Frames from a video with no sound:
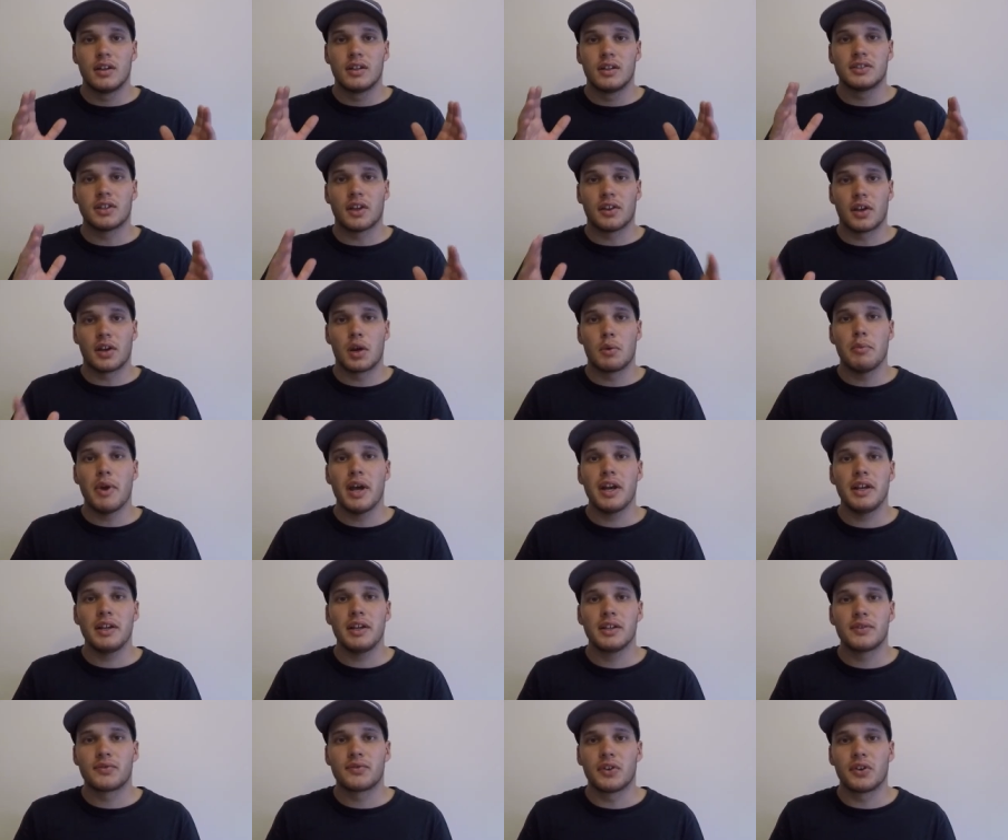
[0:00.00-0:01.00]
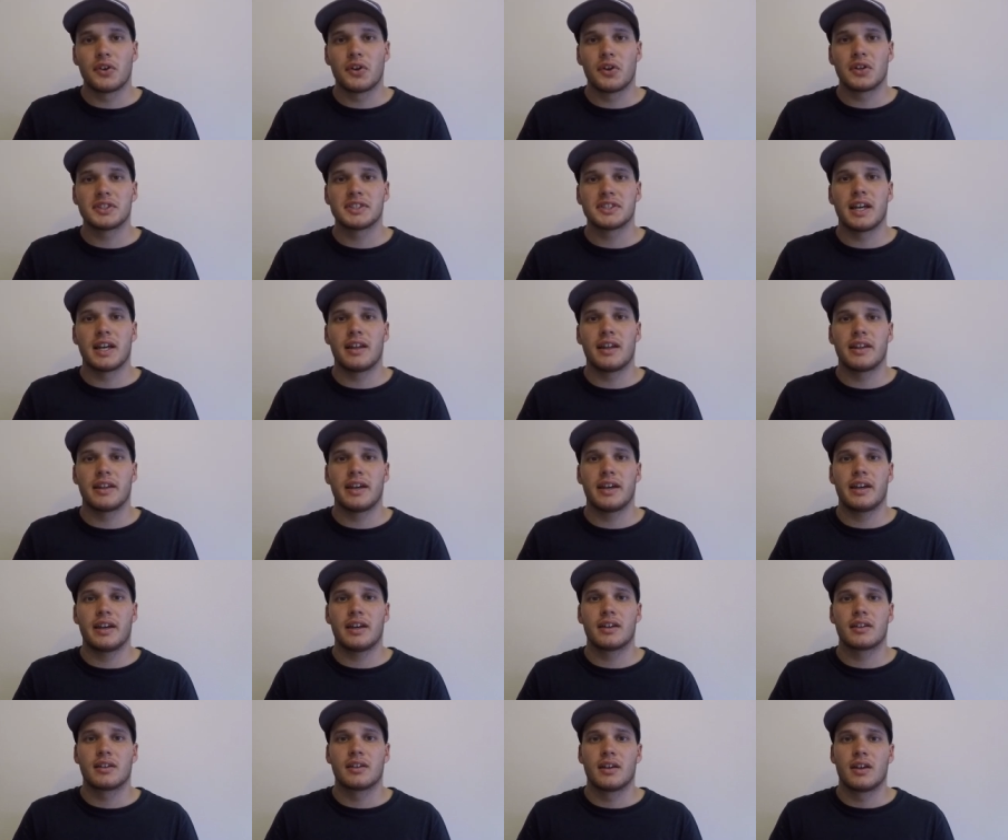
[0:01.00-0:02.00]
So there are many different knots out
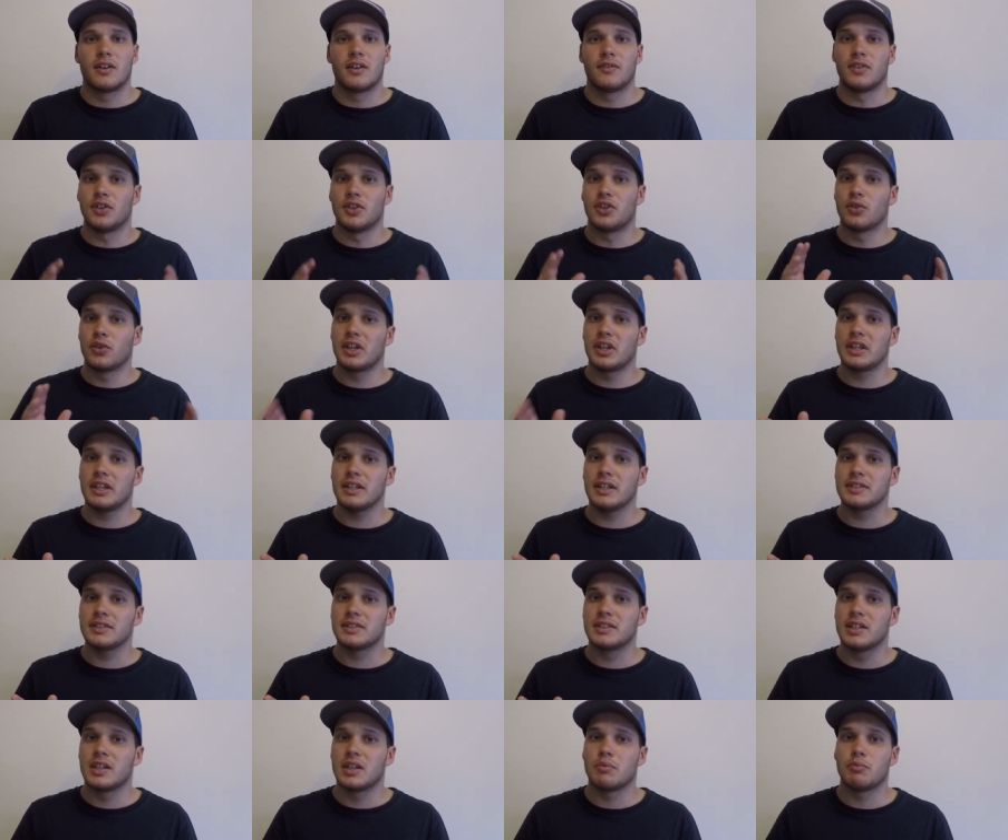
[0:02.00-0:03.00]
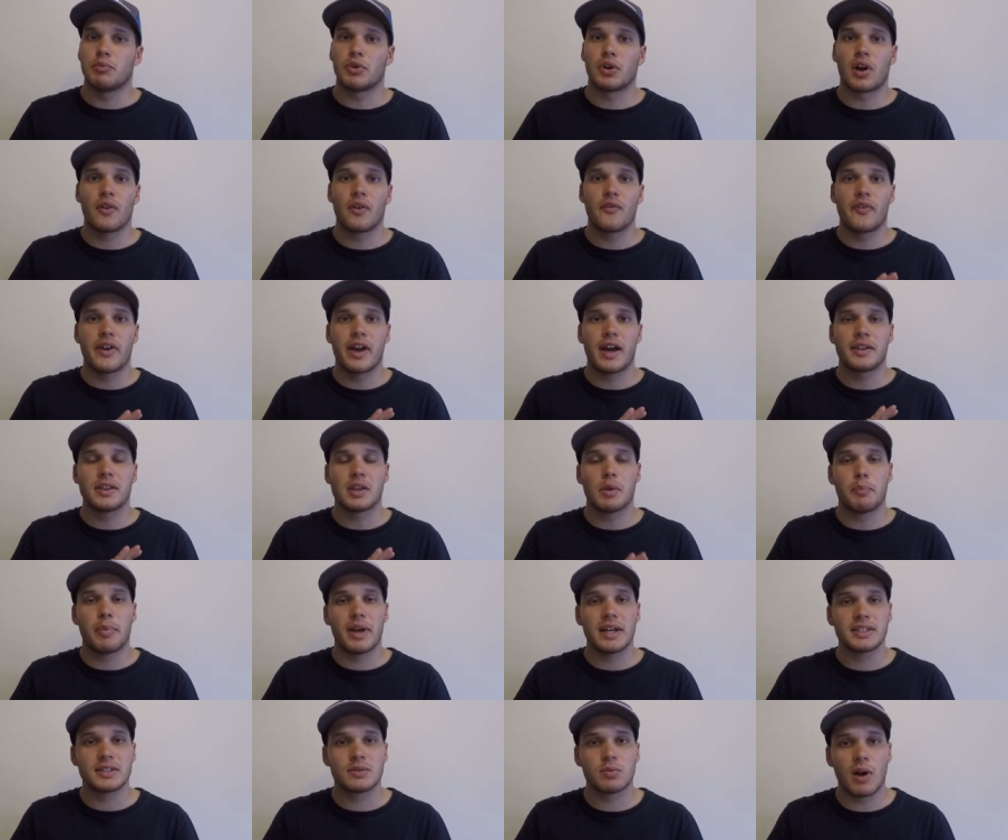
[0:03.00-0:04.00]
there for doing this, but I found the
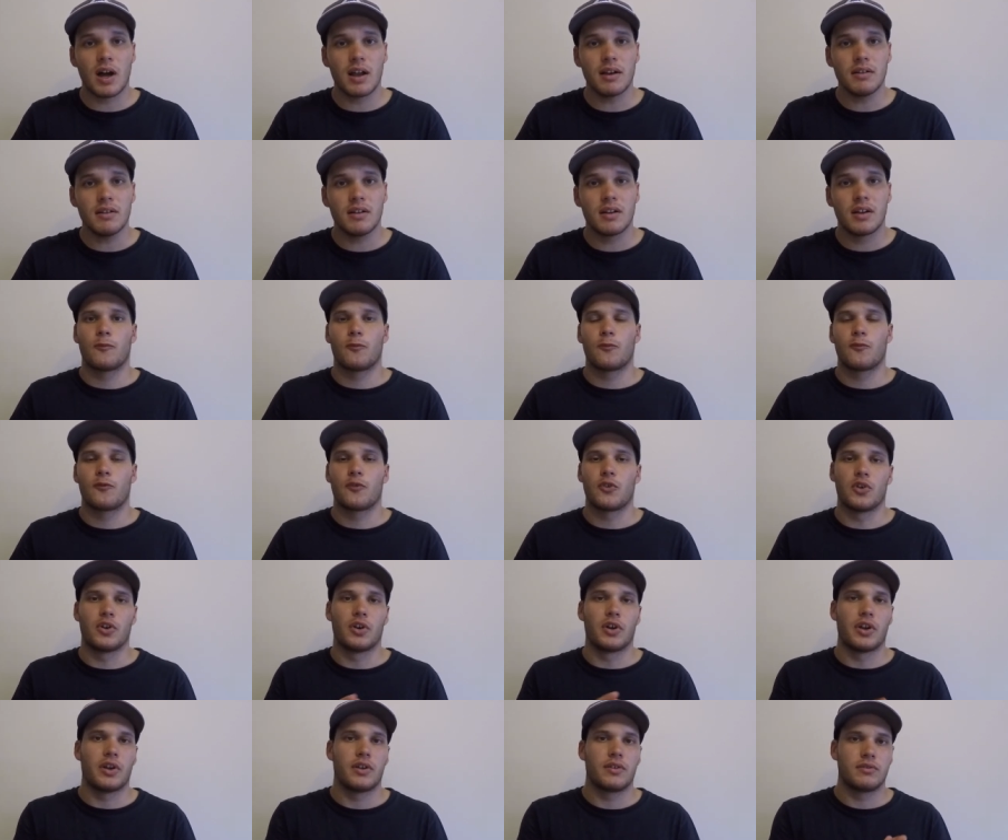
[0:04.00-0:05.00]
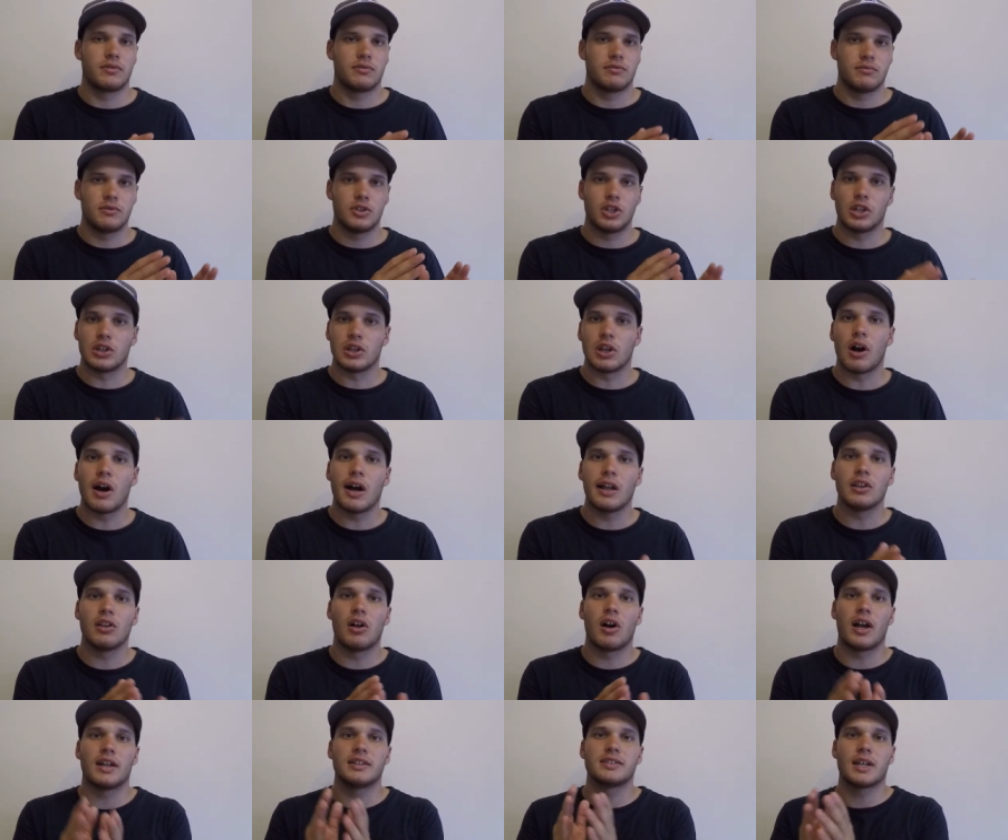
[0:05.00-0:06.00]
best one for your light
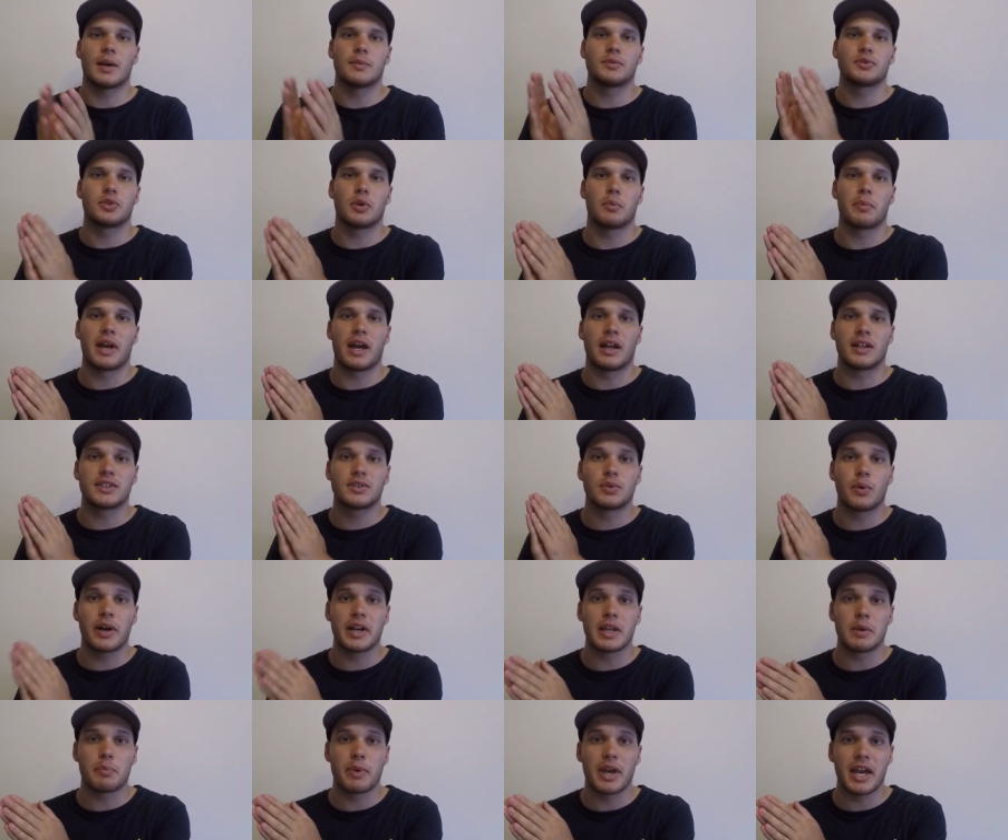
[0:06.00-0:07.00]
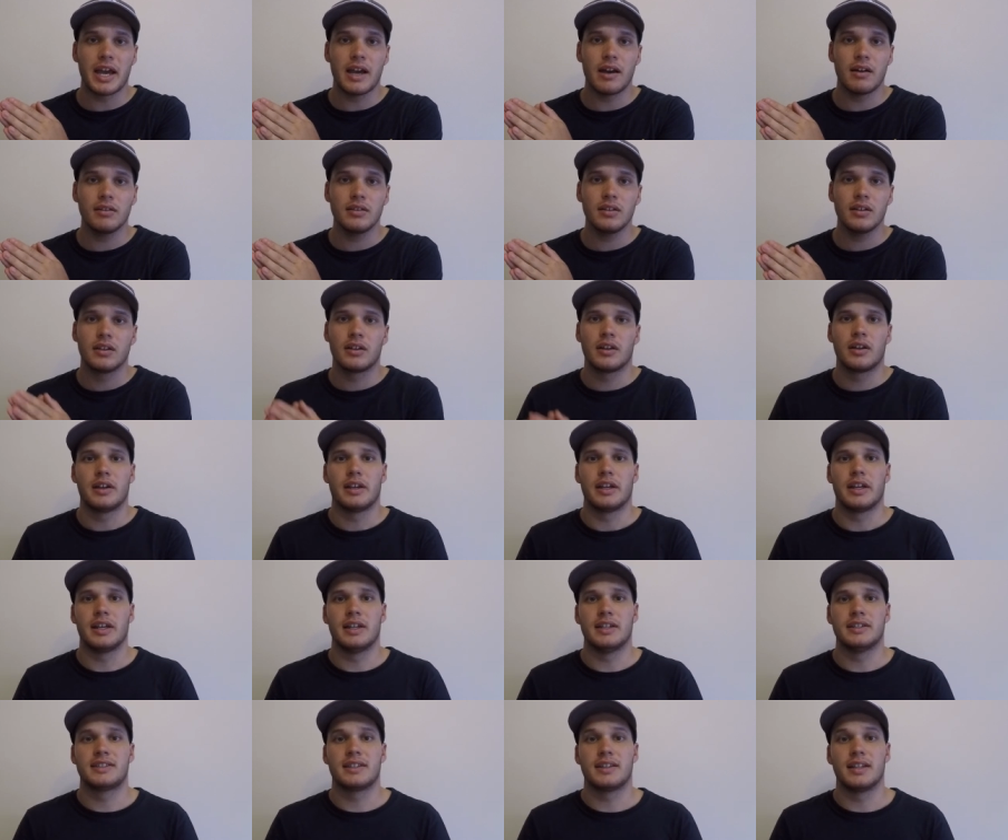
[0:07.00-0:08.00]
lines up to about twenty pound
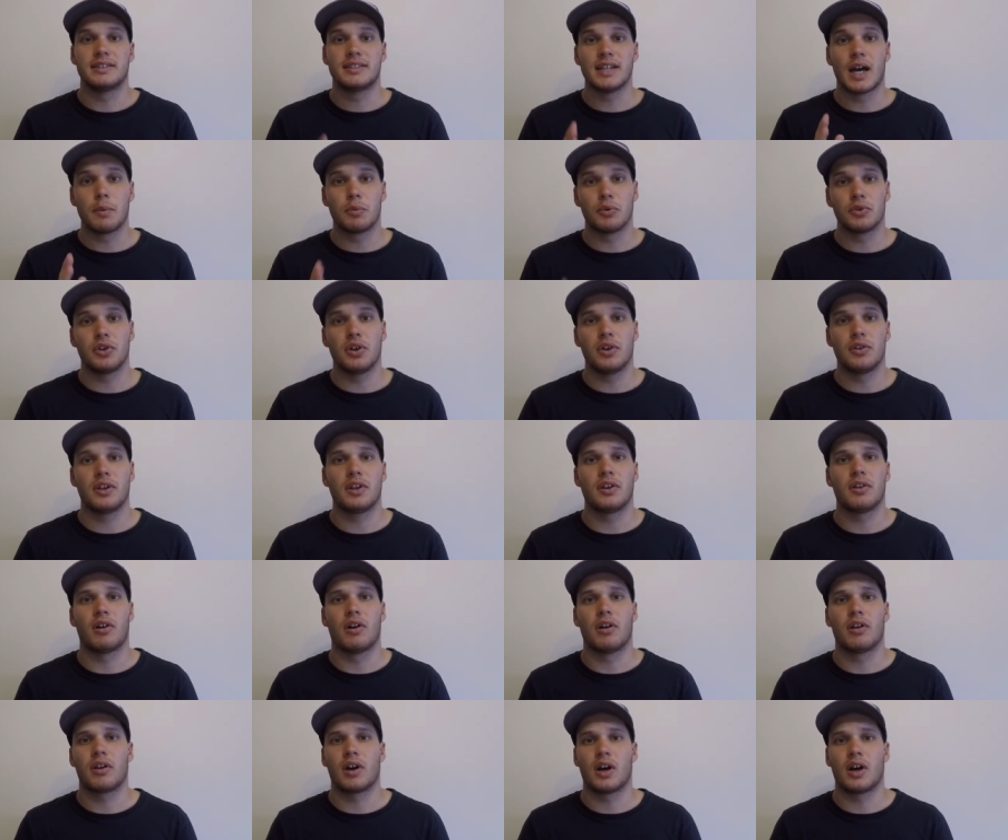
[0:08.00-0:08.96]
is the double uni knot.